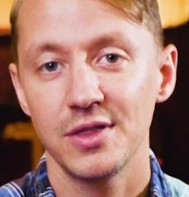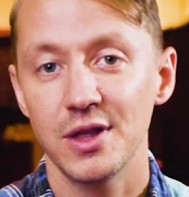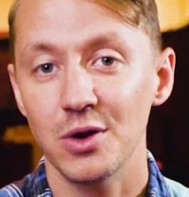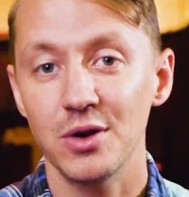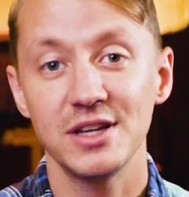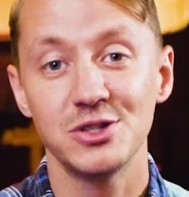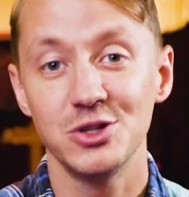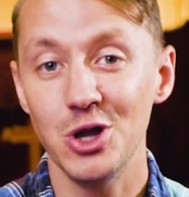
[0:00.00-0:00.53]

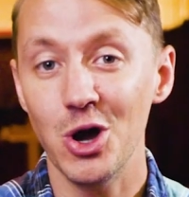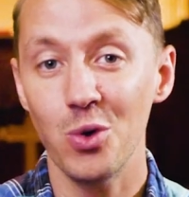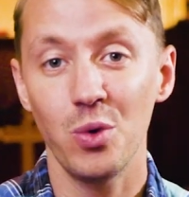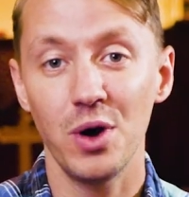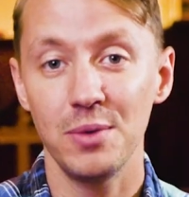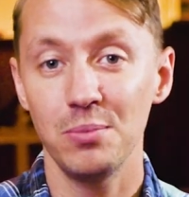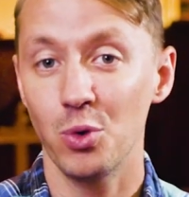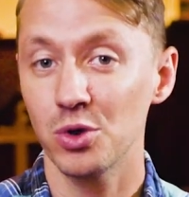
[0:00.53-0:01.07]
There is no
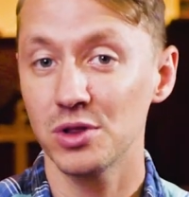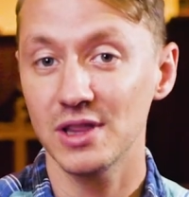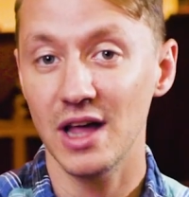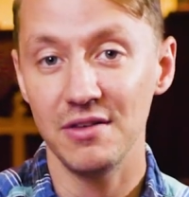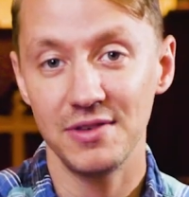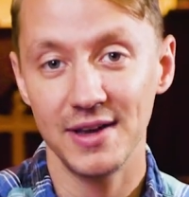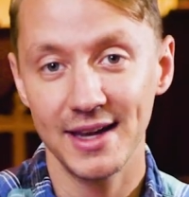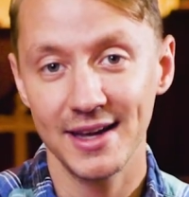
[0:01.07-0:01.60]
one more
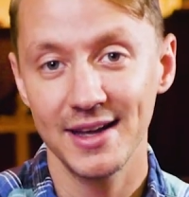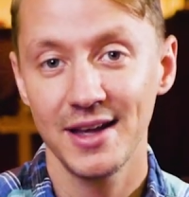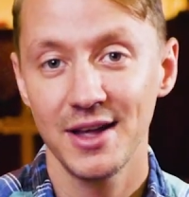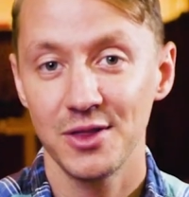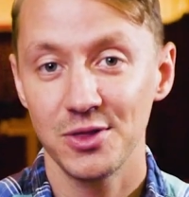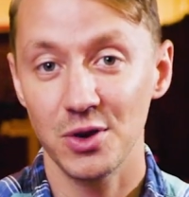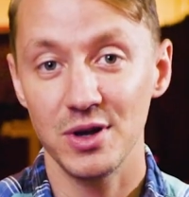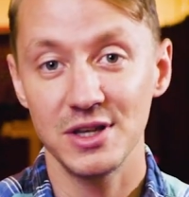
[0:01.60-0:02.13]
loving.
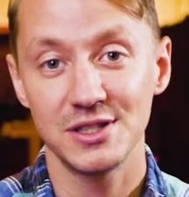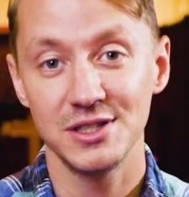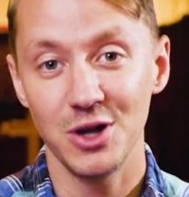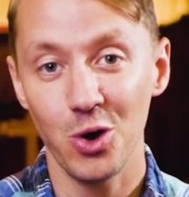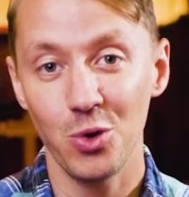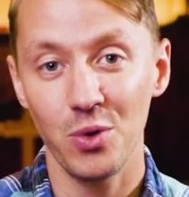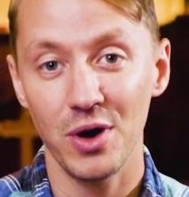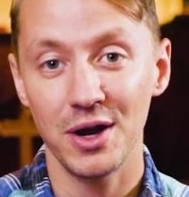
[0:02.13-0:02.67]
There is
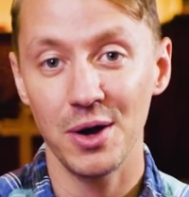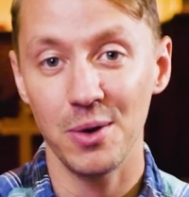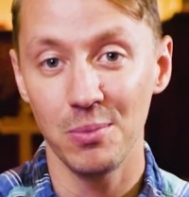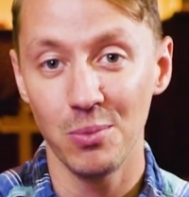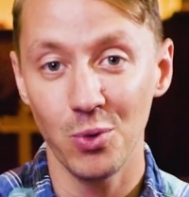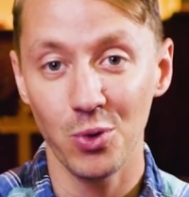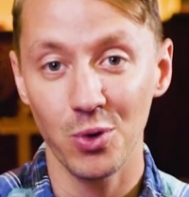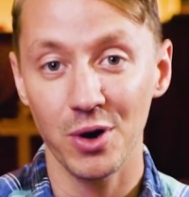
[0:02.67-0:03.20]
no one
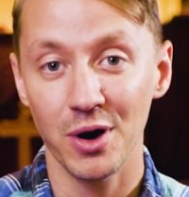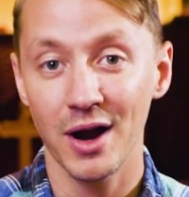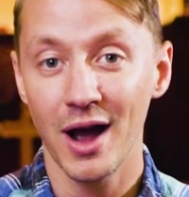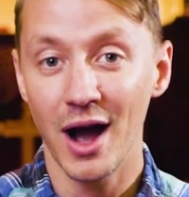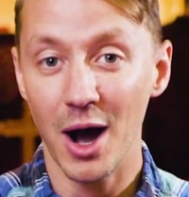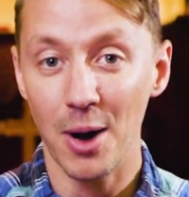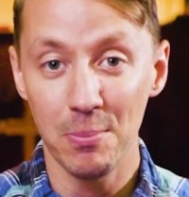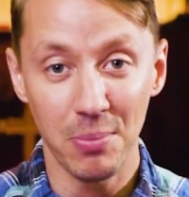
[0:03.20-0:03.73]
more
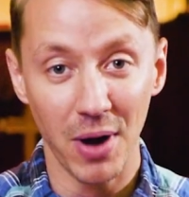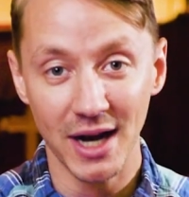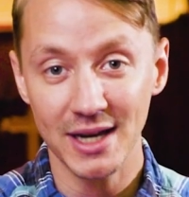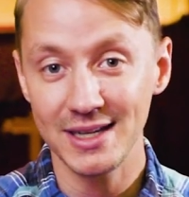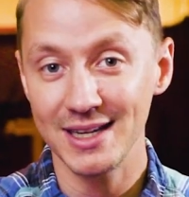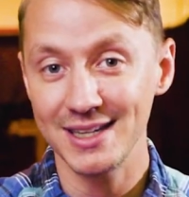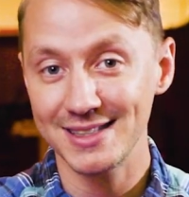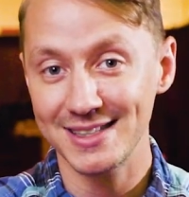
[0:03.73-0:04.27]

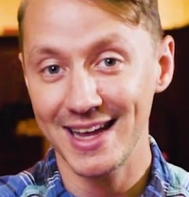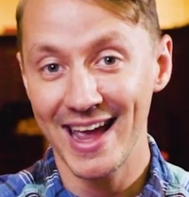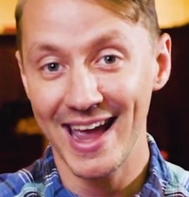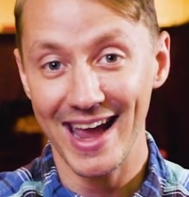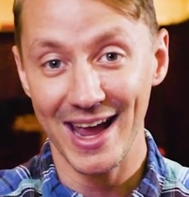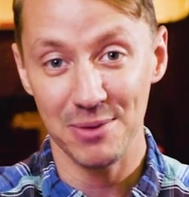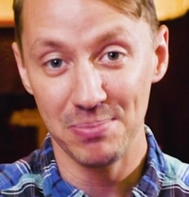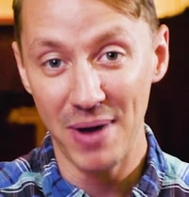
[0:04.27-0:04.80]
abundant
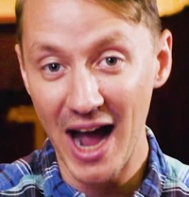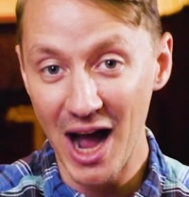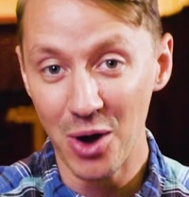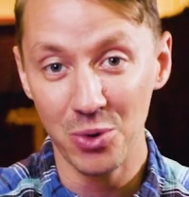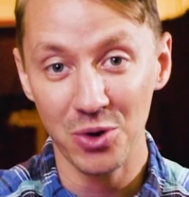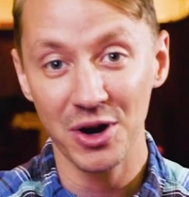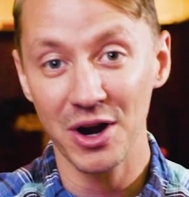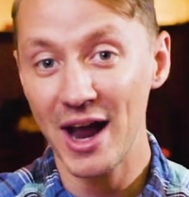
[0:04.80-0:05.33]
in
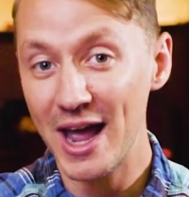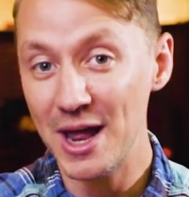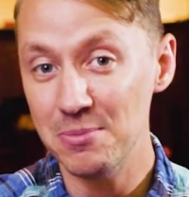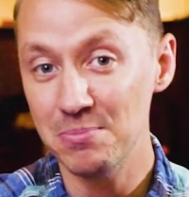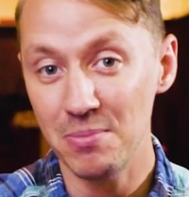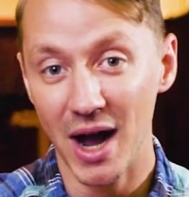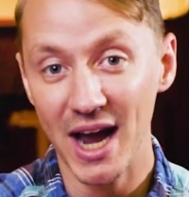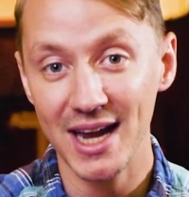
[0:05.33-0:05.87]
power,
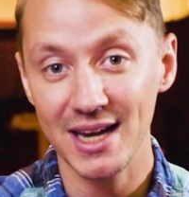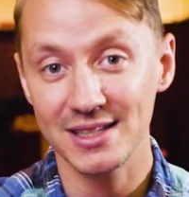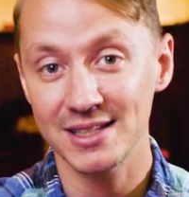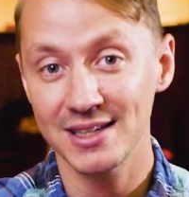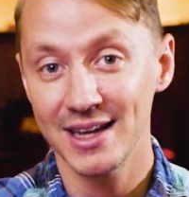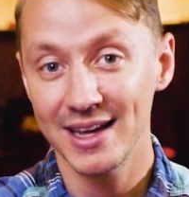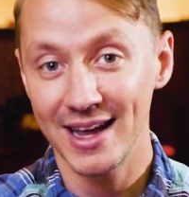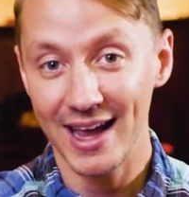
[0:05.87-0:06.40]
in
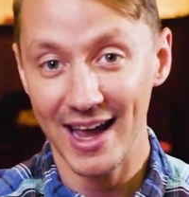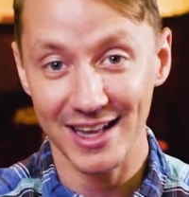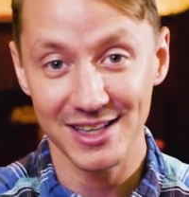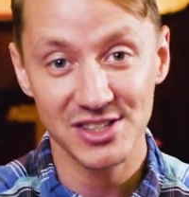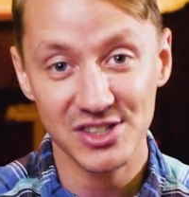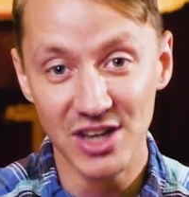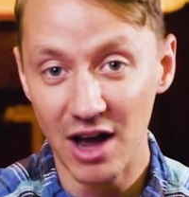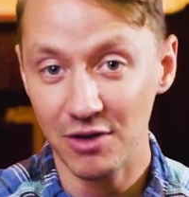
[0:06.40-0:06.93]
might,
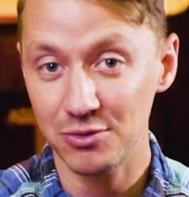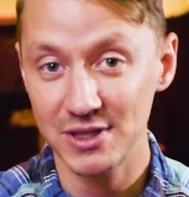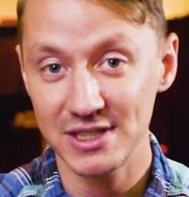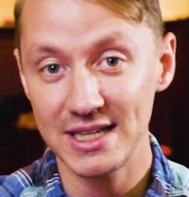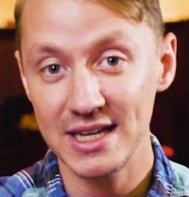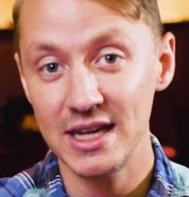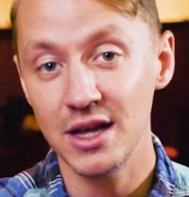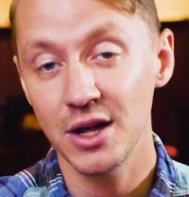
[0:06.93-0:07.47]
in
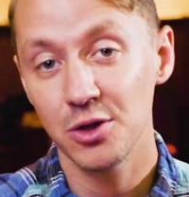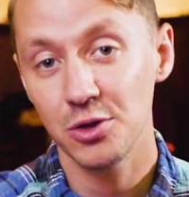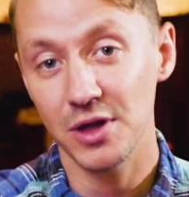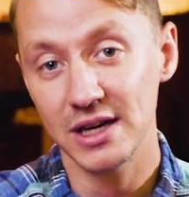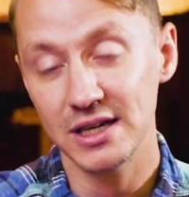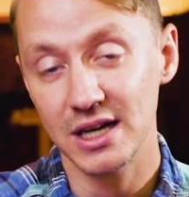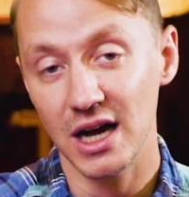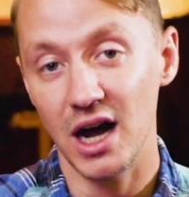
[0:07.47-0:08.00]
sovereignty
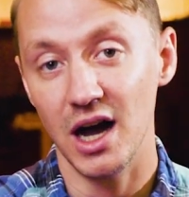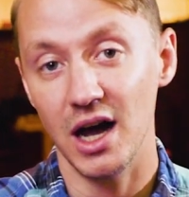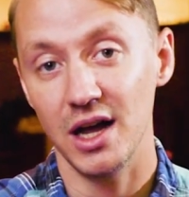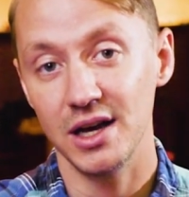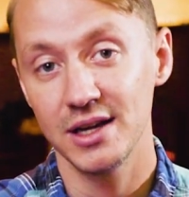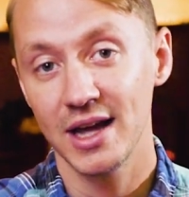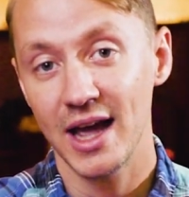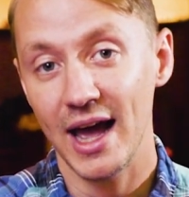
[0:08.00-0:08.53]
than
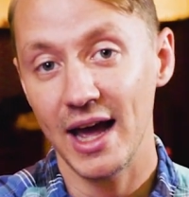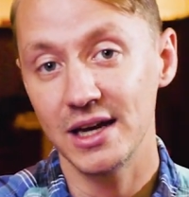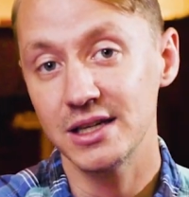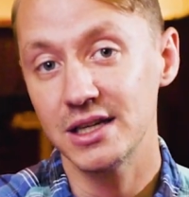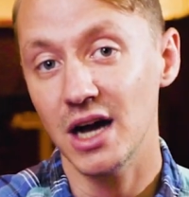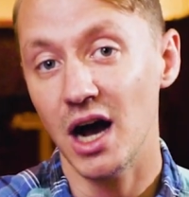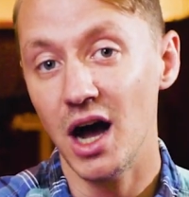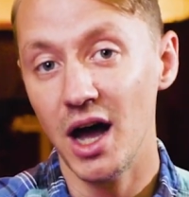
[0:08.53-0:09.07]
God.
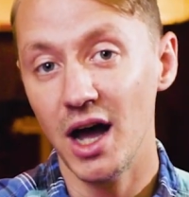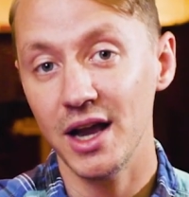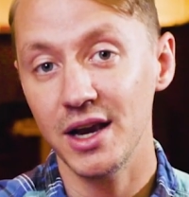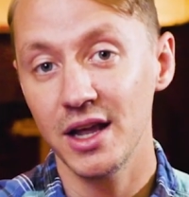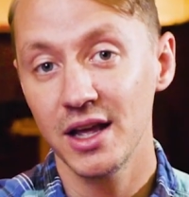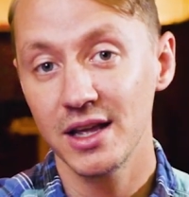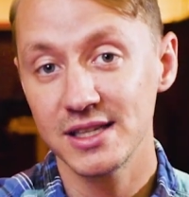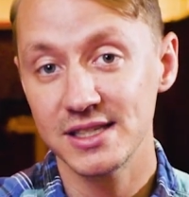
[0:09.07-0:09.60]
And
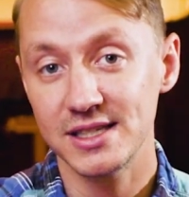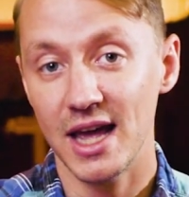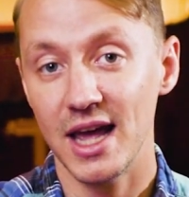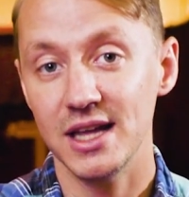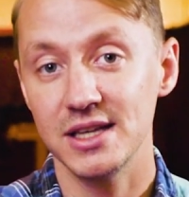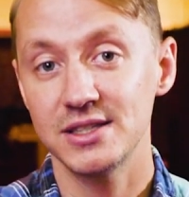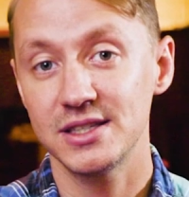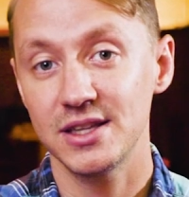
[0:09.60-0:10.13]
God
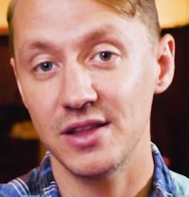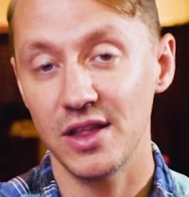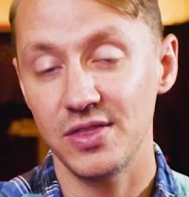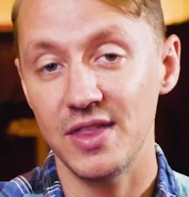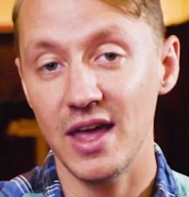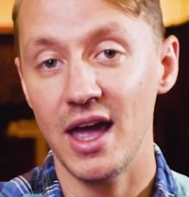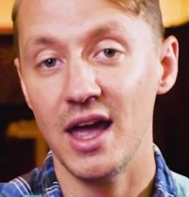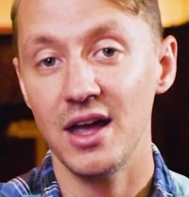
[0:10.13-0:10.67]
says
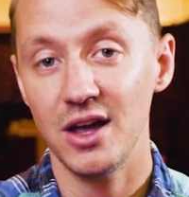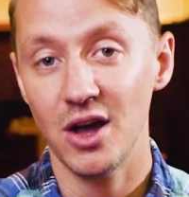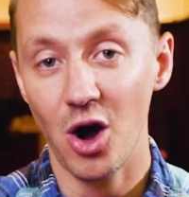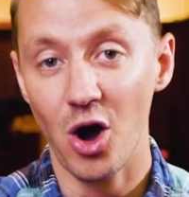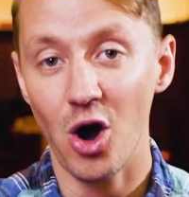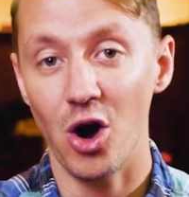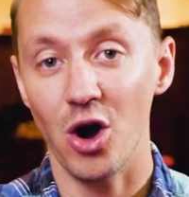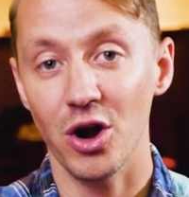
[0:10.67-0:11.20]
that they
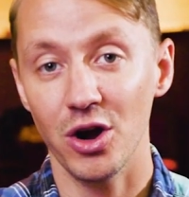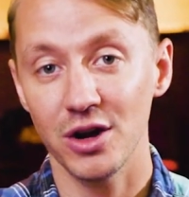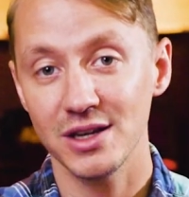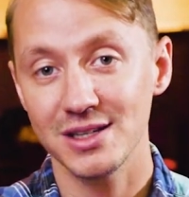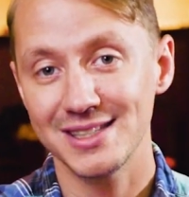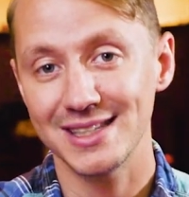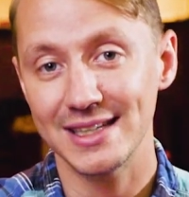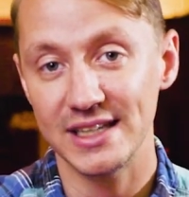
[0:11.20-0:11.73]
are
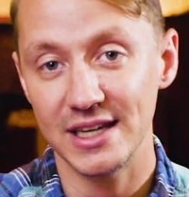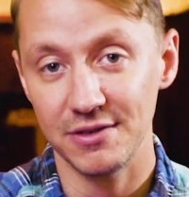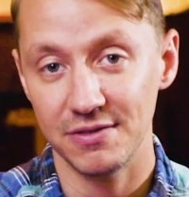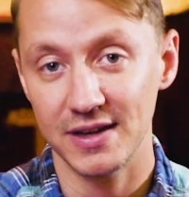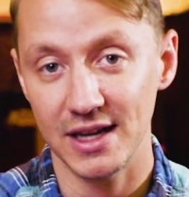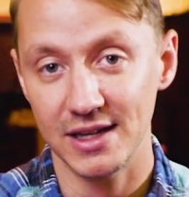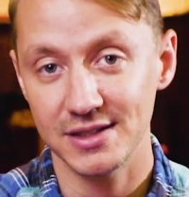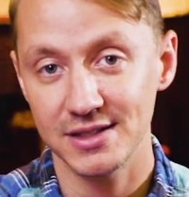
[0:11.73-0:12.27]

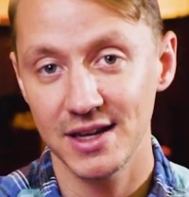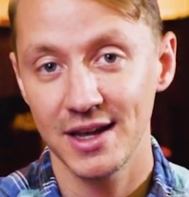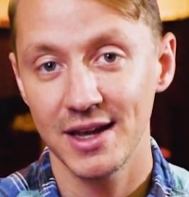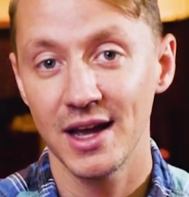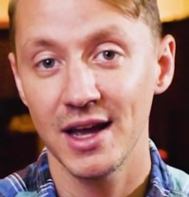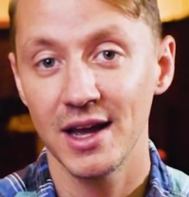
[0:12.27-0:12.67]
significant,